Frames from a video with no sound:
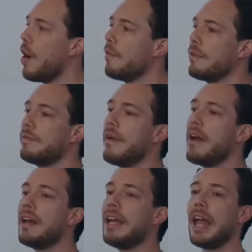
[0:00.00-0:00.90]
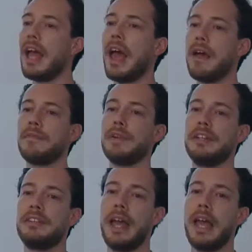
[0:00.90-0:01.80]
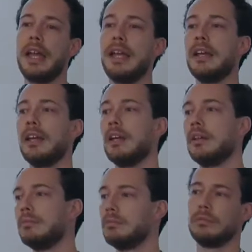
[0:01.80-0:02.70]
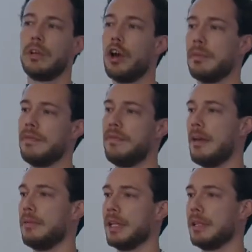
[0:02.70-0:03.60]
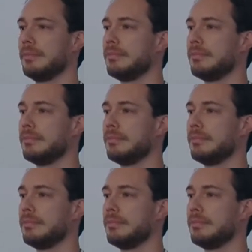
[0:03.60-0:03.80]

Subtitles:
of a very everyday urban fabric.